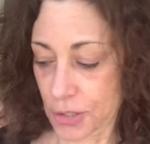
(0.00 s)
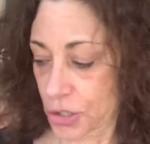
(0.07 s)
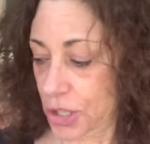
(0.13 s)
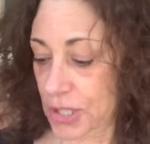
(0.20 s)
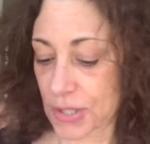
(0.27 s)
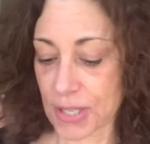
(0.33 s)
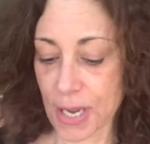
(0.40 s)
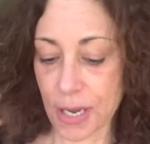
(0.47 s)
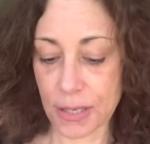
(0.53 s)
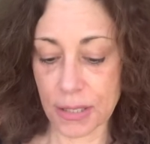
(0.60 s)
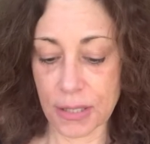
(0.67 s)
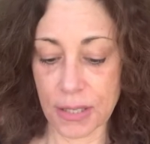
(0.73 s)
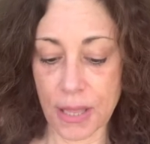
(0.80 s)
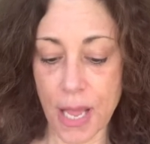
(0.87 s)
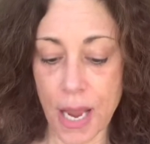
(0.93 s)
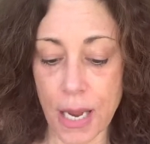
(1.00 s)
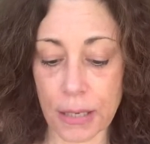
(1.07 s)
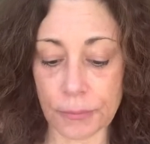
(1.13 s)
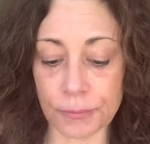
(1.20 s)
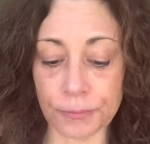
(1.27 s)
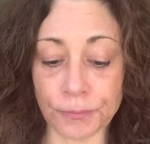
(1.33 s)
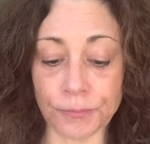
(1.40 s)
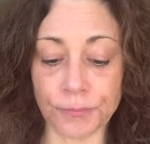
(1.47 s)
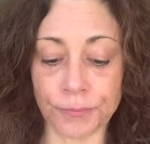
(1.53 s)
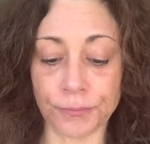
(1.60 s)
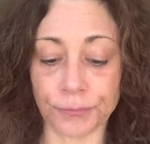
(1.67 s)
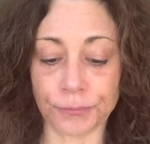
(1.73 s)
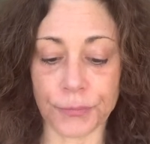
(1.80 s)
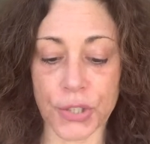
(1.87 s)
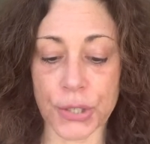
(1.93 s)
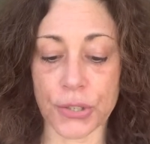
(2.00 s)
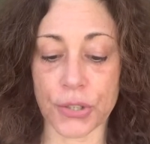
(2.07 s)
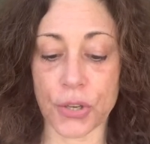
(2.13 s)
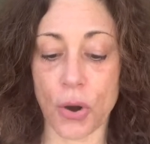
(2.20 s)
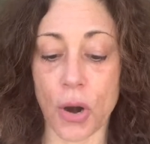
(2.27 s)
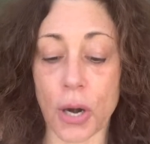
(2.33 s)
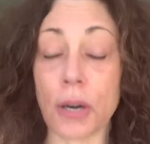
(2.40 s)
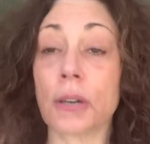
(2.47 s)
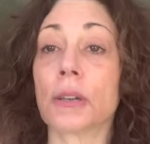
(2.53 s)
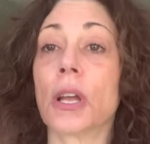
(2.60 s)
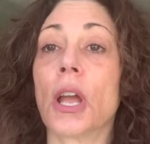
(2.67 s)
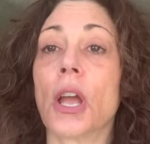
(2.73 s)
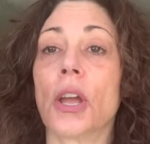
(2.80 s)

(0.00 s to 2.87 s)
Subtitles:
she says that to start,